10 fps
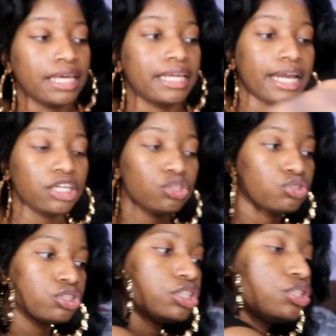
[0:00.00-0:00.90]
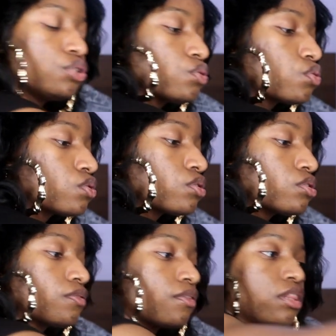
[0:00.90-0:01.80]
and i usually
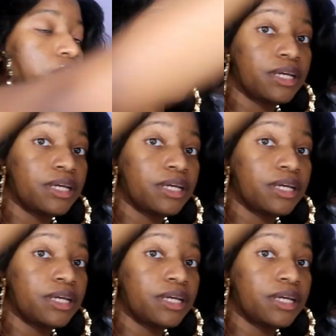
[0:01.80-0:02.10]
use the